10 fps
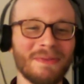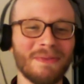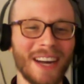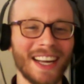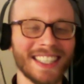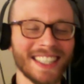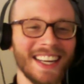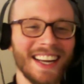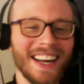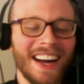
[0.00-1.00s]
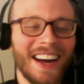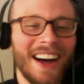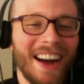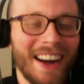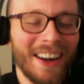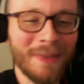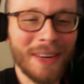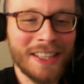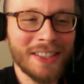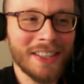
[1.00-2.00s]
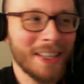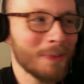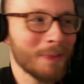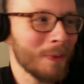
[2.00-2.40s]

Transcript: but he's